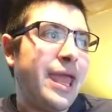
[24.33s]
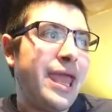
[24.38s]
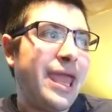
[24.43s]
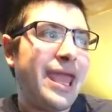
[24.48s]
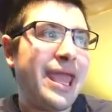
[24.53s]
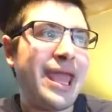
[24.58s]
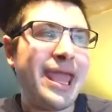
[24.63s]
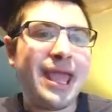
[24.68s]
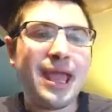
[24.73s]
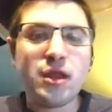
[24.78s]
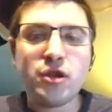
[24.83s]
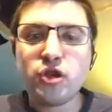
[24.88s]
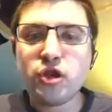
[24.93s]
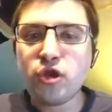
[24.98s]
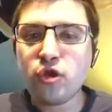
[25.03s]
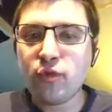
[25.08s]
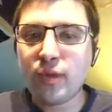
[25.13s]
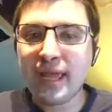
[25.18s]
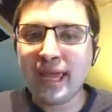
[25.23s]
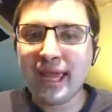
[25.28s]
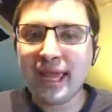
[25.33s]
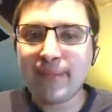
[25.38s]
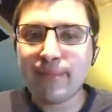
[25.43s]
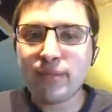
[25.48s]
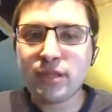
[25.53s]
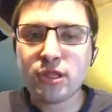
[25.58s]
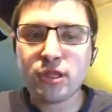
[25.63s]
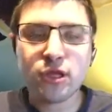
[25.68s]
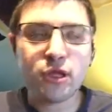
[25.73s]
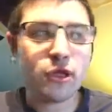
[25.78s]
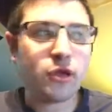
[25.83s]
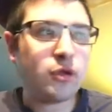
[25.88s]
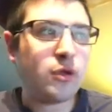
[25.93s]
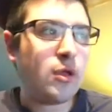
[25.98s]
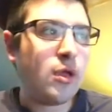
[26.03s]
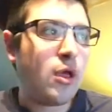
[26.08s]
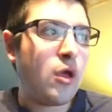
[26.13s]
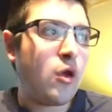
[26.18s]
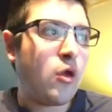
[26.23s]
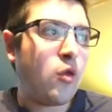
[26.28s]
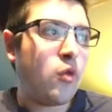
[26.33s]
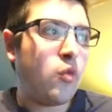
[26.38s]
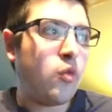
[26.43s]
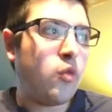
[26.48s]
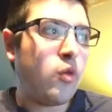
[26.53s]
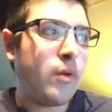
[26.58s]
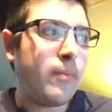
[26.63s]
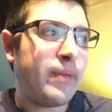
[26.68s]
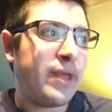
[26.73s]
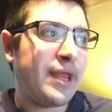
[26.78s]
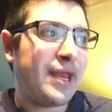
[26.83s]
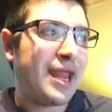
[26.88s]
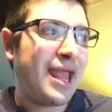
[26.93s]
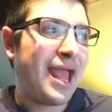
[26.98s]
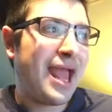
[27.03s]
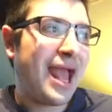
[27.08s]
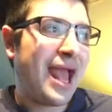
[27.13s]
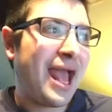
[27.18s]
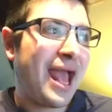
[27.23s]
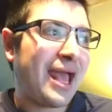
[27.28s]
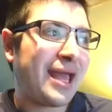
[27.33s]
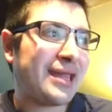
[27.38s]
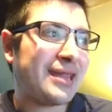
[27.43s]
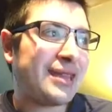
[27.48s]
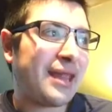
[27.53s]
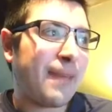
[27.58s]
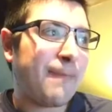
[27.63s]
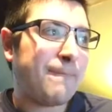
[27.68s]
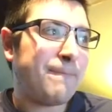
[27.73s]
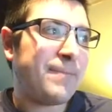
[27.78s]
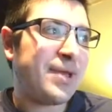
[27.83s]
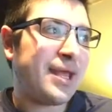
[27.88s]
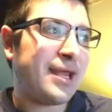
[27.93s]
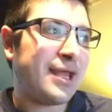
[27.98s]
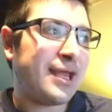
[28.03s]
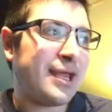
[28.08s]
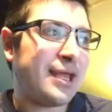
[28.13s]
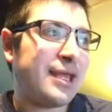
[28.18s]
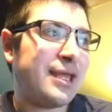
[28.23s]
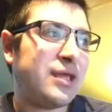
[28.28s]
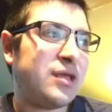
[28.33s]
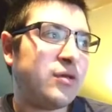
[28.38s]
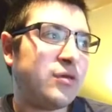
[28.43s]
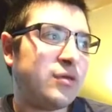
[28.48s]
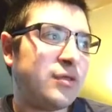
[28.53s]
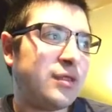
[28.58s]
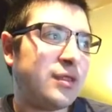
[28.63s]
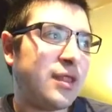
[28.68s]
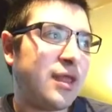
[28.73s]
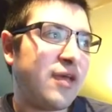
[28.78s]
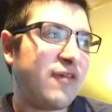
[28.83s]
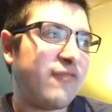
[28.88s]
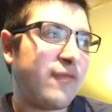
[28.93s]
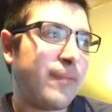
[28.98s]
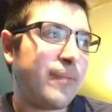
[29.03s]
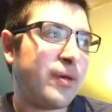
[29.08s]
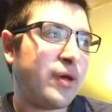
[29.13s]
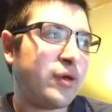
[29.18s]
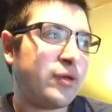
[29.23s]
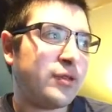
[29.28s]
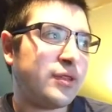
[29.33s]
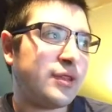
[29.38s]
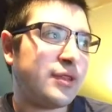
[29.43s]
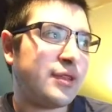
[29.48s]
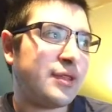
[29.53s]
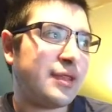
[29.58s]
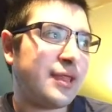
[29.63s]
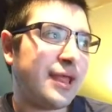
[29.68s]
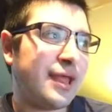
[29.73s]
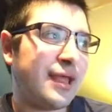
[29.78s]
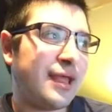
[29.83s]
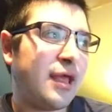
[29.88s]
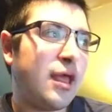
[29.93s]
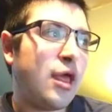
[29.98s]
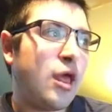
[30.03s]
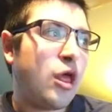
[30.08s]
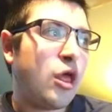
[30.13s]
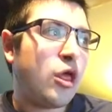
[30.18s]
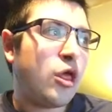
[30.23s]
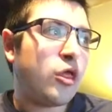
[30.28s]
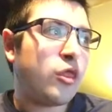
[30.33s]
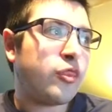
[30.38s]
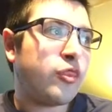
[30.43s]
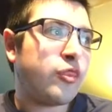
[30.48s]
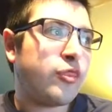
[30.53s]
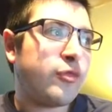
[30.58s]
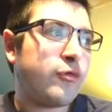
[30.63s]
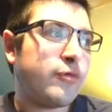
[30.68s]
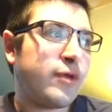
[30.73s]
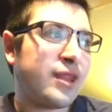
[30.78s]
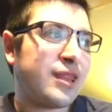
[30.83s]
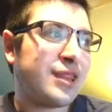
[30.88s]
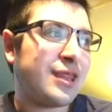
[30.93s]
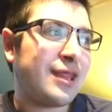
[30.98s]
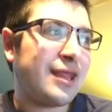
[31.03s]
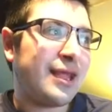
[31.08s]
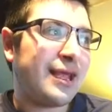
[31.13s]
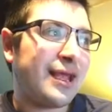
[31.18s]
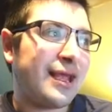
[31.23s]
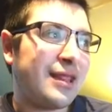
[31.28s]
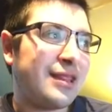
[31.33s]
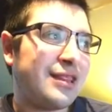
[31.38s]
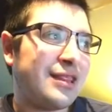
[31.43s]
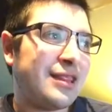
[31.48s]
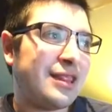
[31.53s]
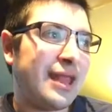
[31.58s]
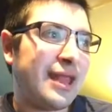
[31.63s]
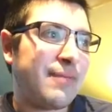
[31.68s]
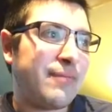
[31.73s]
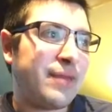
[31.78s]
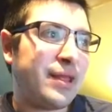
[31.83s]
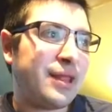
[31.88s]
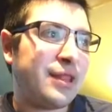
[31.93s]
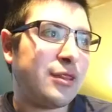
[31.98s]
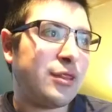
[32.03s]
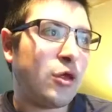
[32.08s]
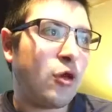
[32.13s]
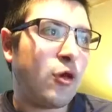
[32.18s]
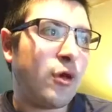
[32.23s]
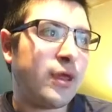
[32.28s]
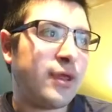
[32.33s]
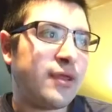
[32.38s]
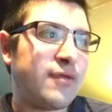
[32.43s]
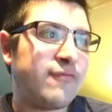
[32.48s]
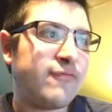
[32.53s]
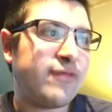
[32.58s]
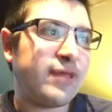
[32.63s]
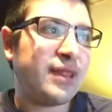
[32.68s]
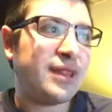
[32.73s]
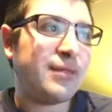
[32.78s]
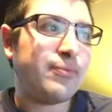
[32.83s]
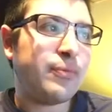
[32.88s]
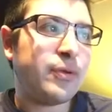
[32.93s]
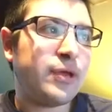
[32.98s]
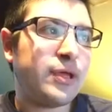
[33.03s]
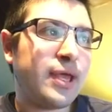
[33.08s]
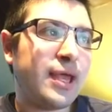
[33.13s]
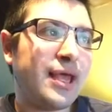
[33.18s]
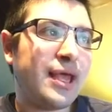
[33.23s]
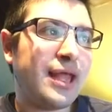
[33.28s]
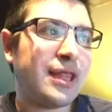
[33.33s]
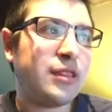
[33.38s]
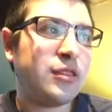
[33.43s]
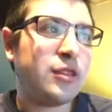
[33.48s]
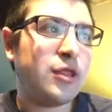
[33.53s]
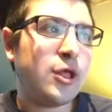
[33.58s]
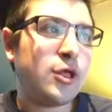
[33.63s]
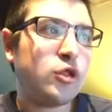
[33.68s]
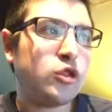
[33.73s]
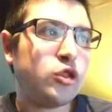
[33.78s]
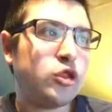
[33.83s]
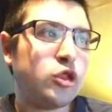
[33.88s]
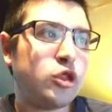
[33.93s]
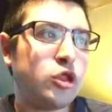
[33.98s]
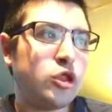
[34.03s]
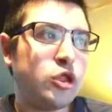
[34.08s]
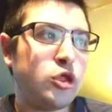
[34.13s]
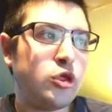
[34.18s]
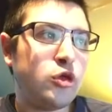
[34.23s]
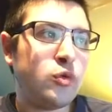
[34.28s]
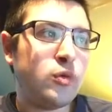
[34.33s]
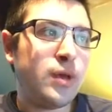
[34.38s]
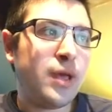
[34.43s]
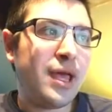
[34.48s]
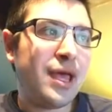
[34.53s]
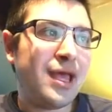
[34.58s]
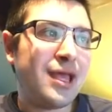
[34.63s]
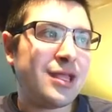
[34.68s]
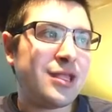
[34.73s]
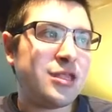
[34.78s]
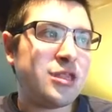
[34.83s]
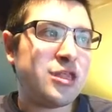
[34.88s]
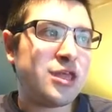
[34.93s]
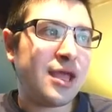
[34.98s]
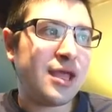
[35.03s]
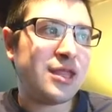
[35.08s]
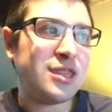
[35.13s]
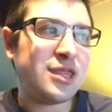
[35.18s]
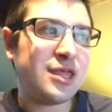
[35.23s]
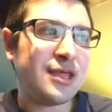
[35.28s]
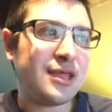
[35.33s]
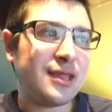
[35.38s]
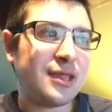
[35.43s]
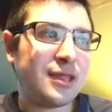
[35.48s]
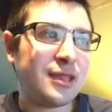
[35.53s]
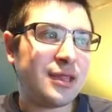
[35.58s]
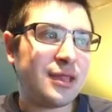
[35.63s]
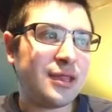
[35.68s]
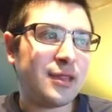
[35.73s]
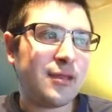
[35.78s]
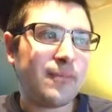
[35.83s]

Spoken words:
A New Hampshire woman has been accused of posting threatening statements on Facebook against two judges.